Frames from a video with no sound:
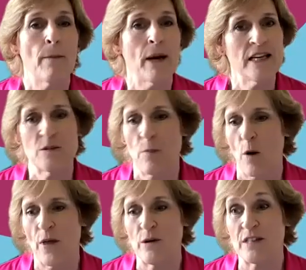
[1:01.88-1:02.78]
Please
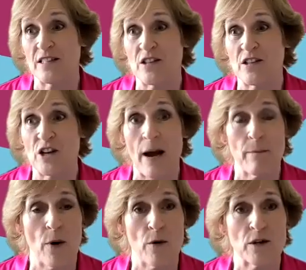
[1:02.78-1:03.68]
pop those into the chat
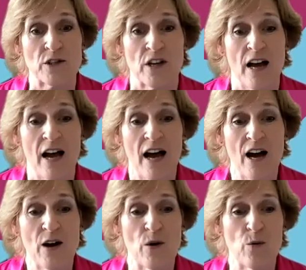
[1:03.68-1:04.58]
box.
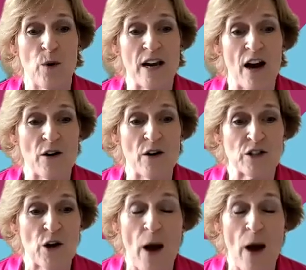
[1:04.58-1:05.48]
We are
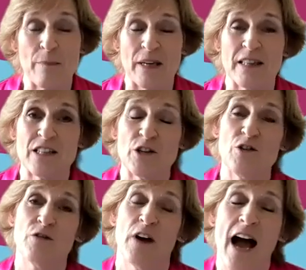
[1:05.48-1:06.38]
so happy that
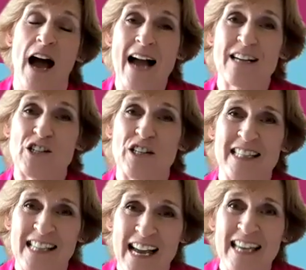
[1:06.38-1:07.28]
you've actually
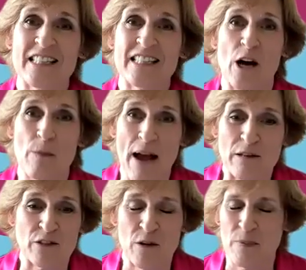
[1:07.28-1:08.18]
taken time
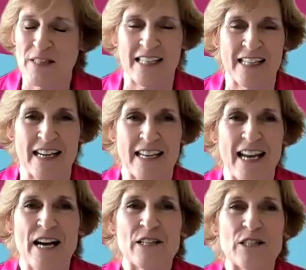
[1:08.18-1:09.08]
out of your busy day
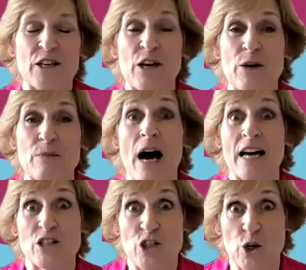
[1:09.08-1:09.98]
to come
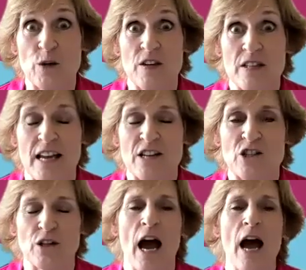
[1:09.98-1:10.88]
and join this
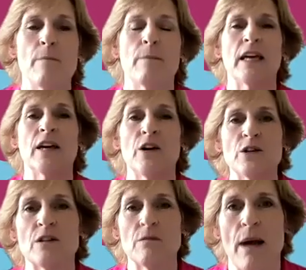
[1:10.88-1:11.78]
session,
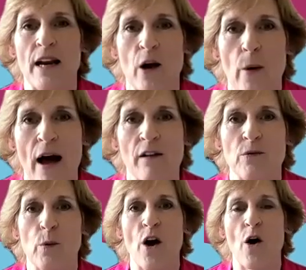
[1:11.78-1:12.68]
because at Menopause Health,
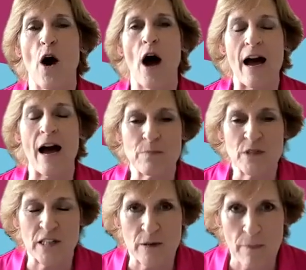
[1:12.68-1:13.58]
we are
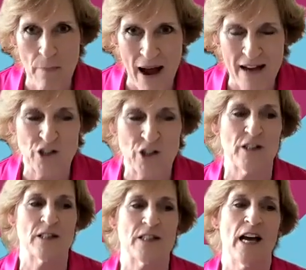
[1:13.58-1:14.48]
absolutely
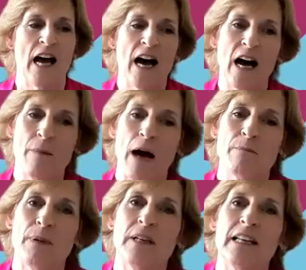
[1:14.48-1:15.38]
passionate
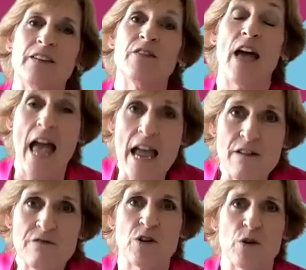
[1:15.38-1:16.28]
and believe that
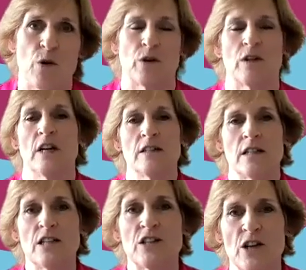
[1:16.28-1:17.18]
everyone
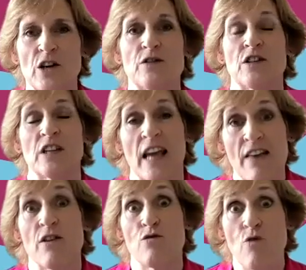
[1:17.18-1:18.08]
deserves to
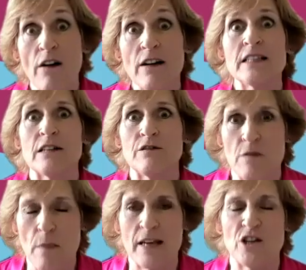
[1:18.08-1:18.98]
get the right
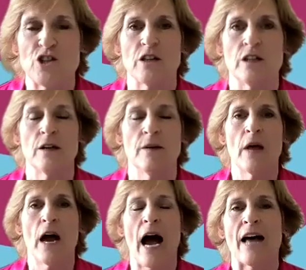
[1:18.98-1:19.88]
information
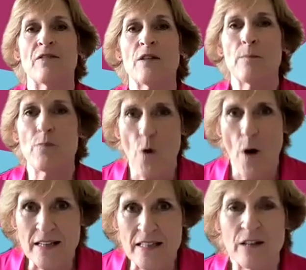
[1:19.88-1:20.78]
and the
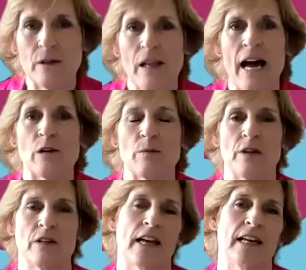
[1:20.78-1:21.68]
practical help
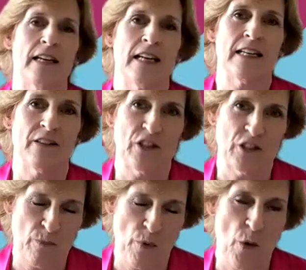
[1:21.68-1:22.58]
that they need and the
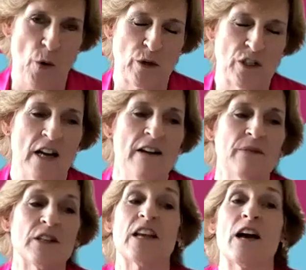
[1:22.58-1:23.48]
support
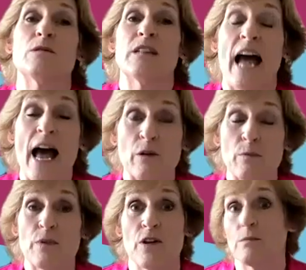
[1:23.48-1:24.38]
that's going to
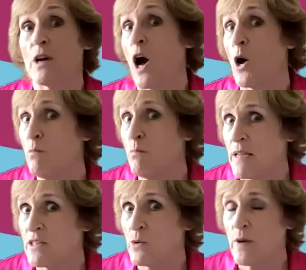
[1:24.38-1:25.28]
help them cope
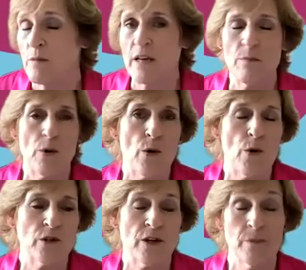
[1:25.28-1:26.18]
better with
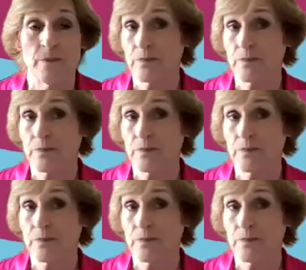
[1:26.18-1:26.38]
menopause.